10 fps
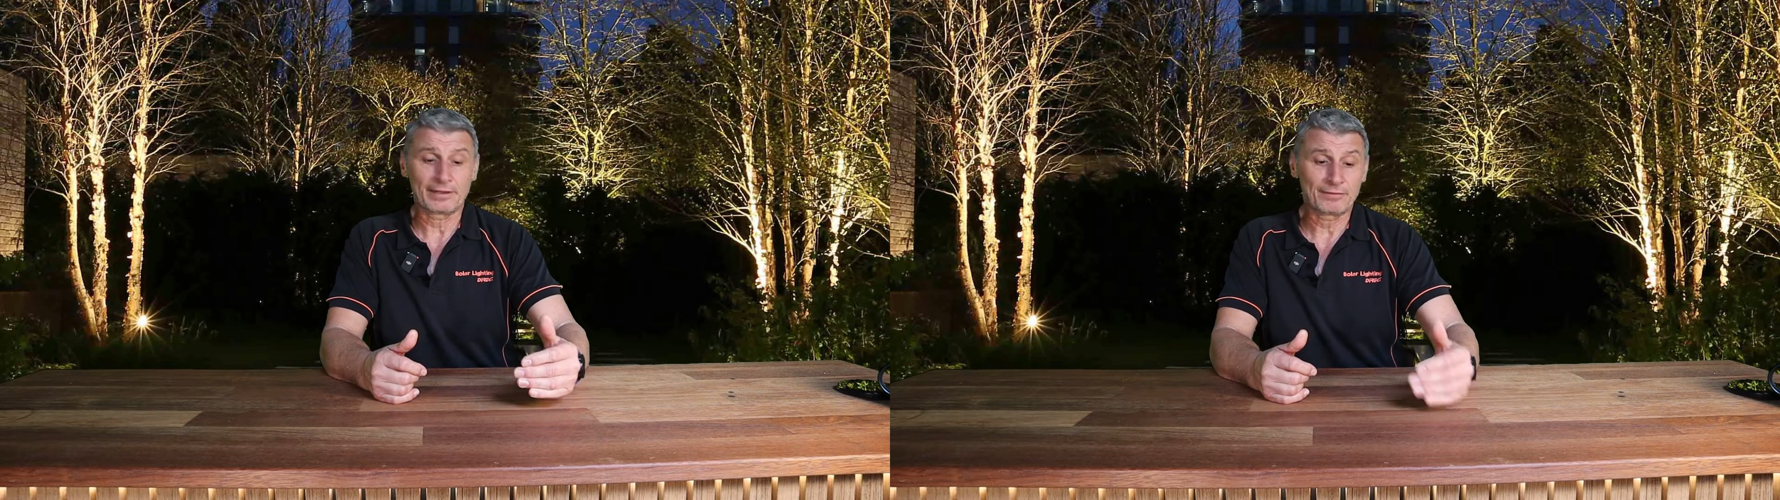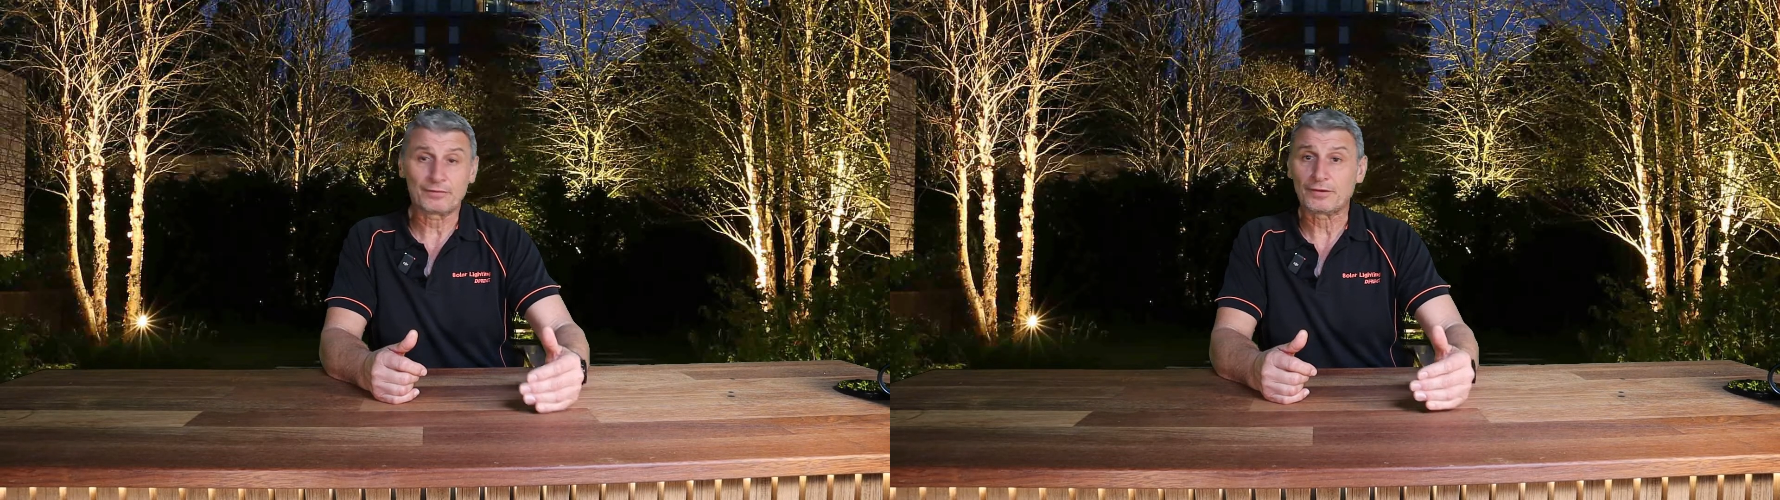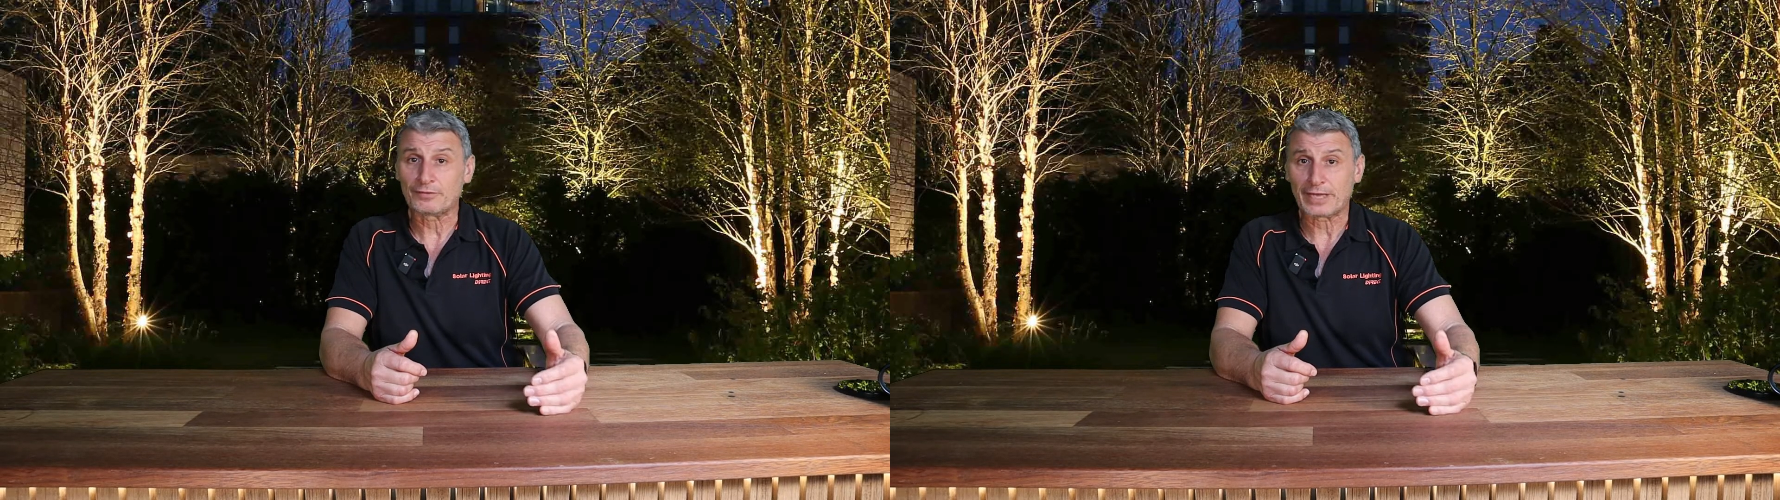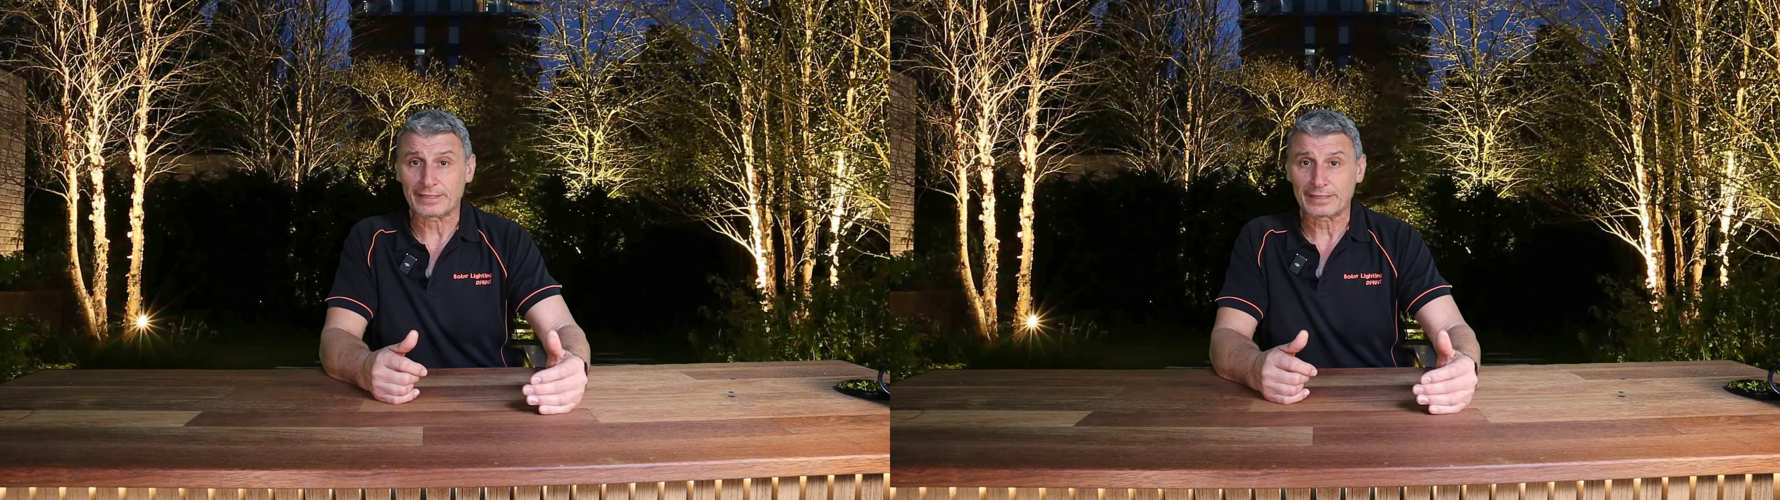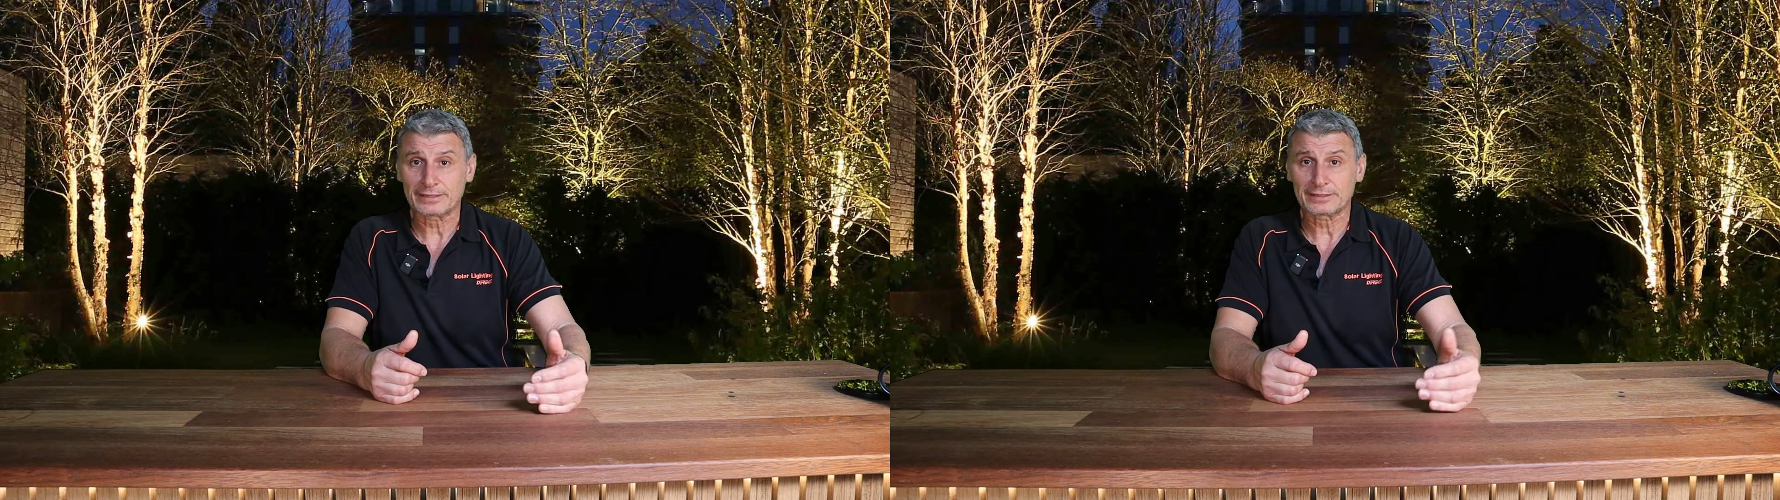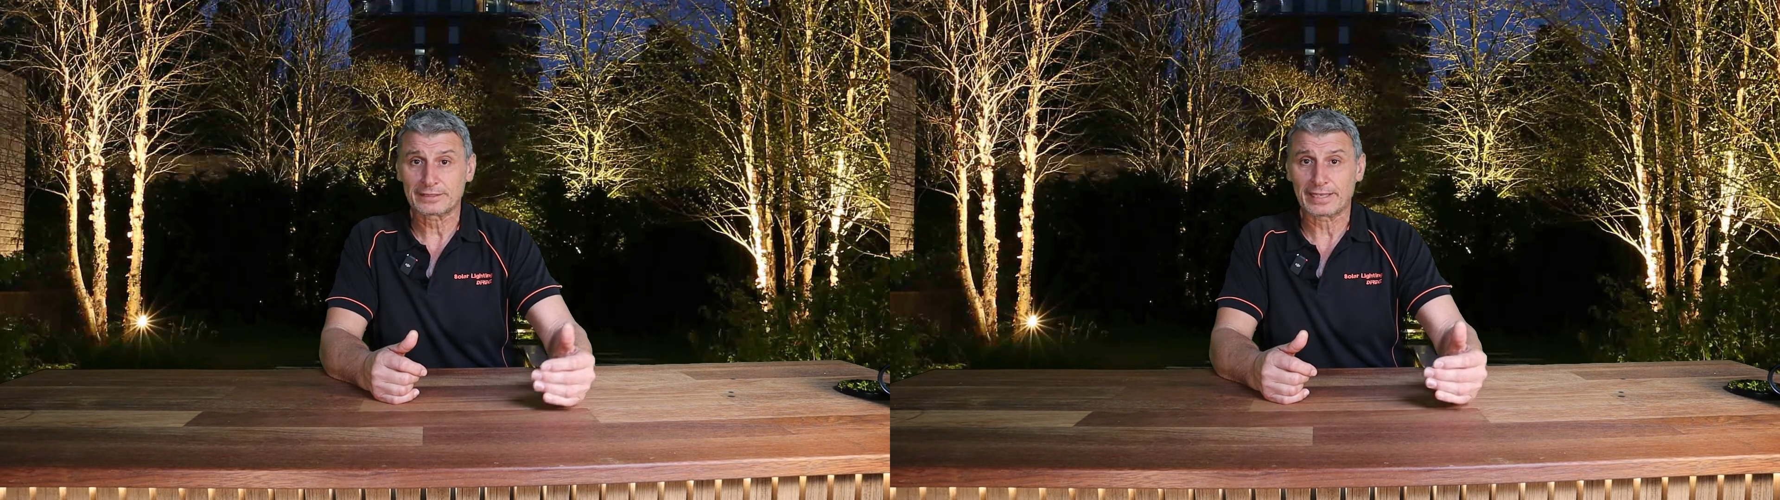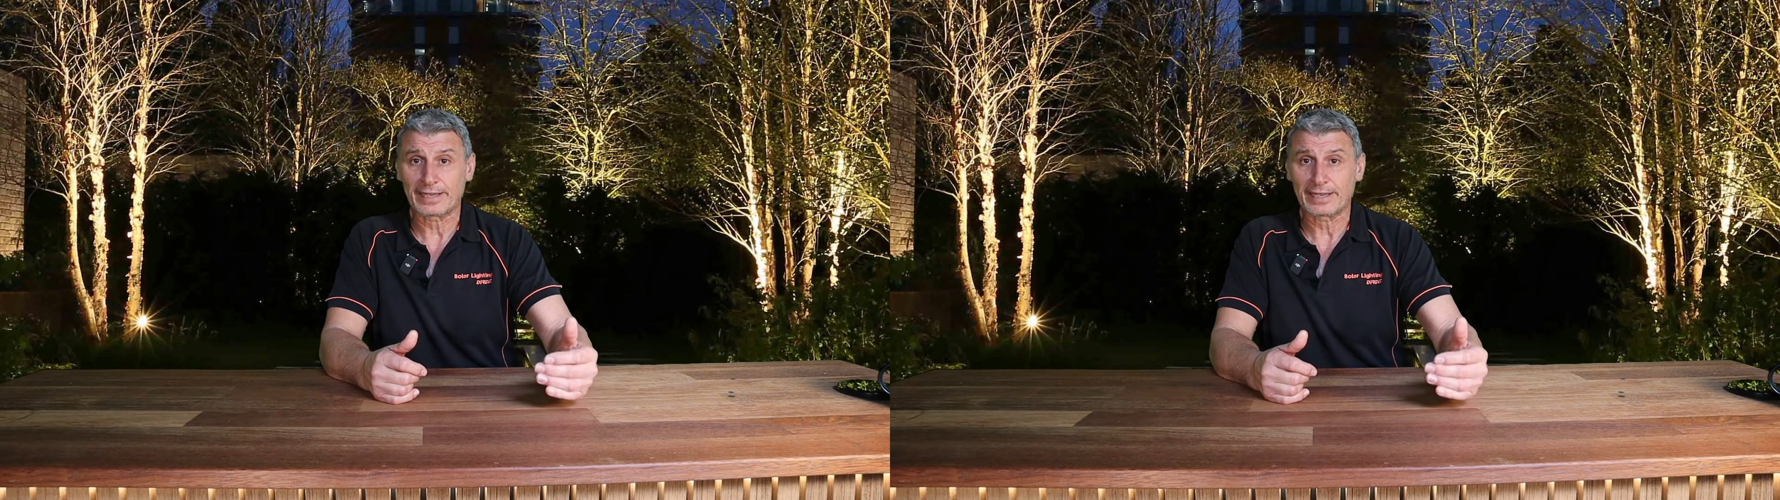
Even if you've done this